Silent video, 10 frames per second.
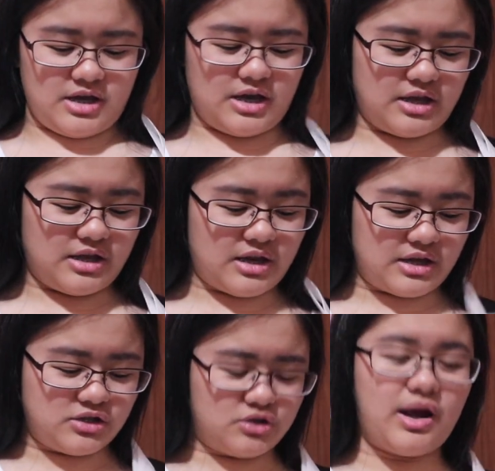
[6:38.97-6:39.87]
and then
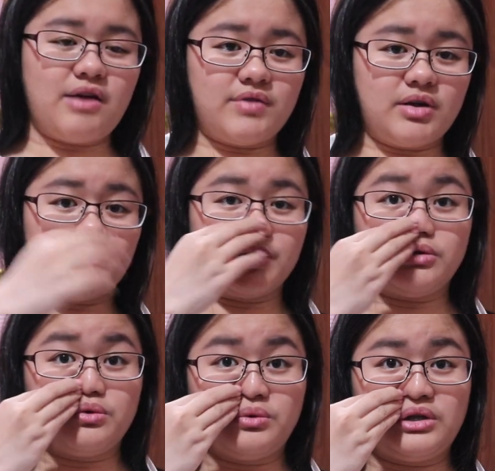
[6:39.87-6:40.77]
as you travel, when
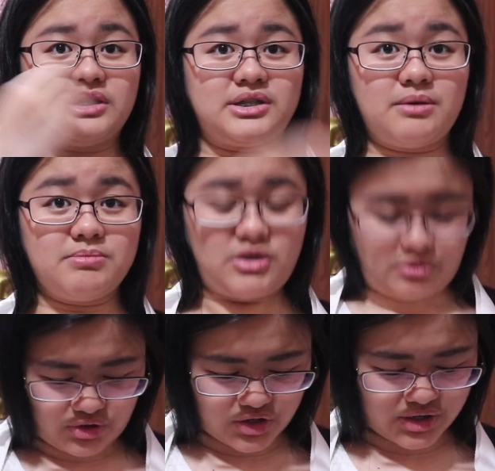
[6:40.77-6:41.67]
you need something,
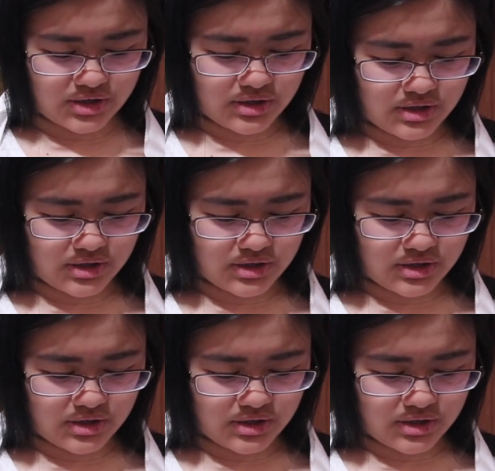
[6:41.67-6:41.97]
you could just